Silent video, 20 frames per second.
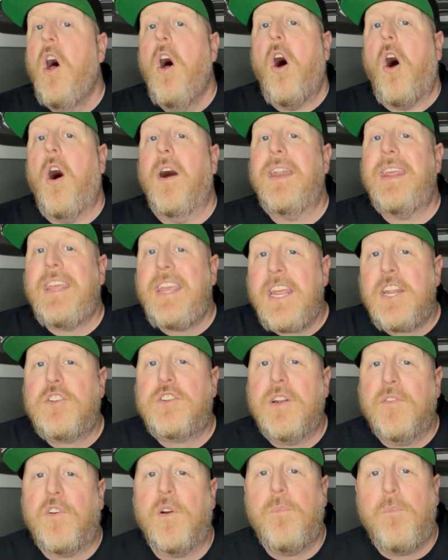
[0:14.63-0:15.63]
on each
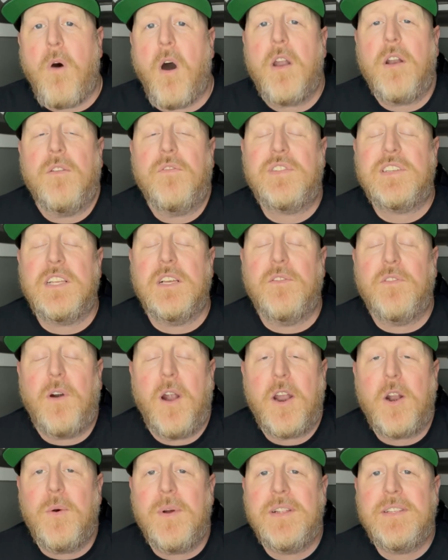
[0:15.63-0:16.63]
different model of
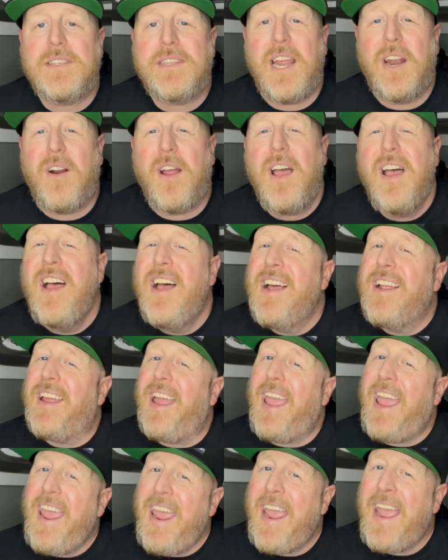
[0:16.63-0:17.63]
Silverado and Sierra.
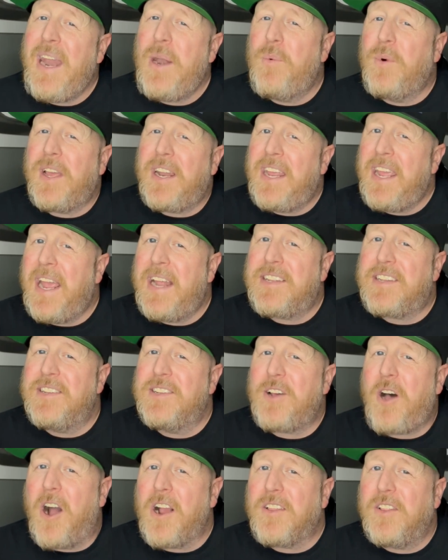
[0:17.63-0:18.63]
And we're going to hint and
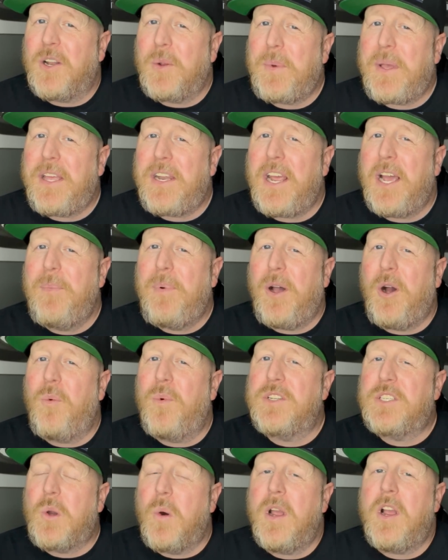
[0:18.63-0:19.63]
talk a little bit about
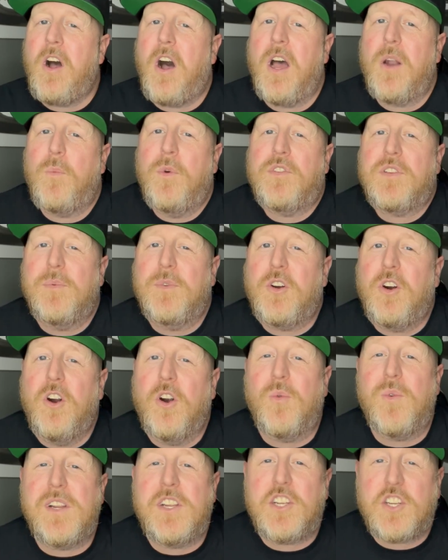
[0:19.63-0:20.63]
what's going on with some
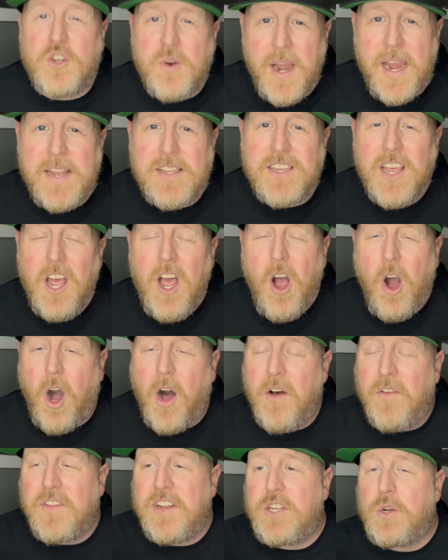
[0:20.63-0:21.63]
current restraints
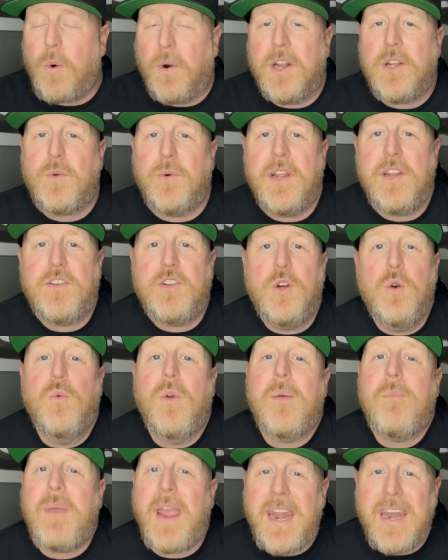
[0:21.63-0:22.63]
on the 2022
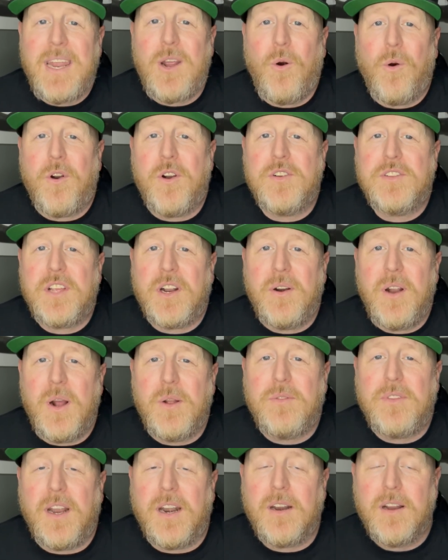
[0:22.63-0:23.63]
remaining orders that are
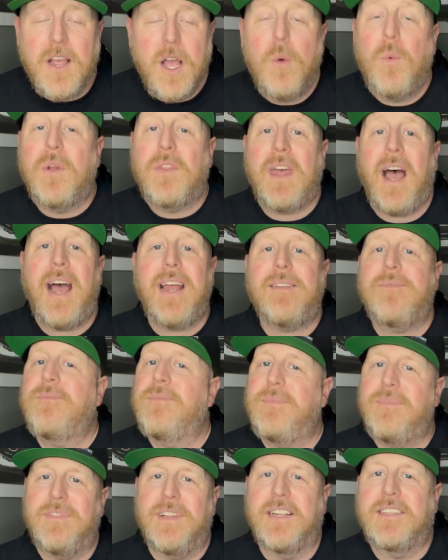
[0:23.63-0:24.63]
out there. With that,
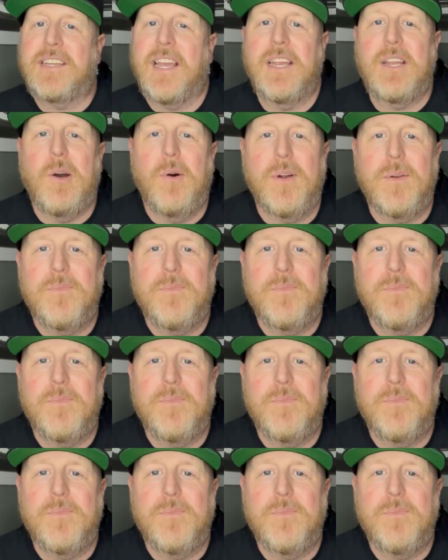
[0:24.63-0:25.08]
let's get going.